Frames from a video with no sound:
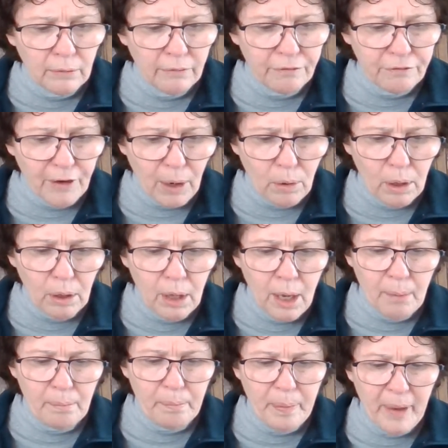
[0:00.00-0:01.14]
foul,
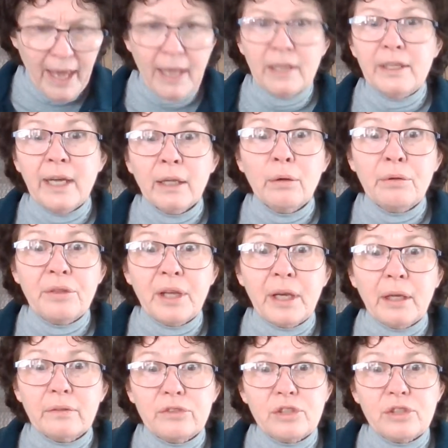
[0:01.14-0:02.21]
bad yellow things.